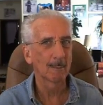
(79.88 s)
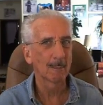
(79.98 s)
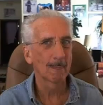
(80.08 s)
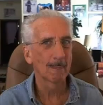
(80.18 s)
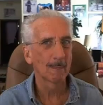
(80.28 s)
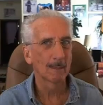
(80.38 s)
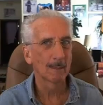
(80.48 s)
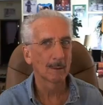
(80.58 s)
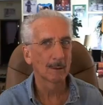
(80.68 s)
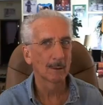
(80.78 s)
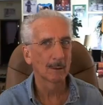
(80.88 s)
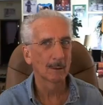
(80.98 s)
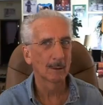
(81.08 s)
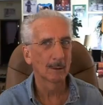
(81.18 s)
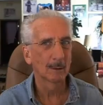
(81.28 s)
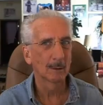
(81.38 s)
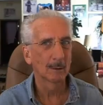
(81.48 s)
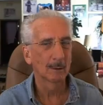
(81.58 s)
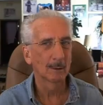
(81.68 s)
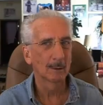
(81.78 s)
Nobody speaks.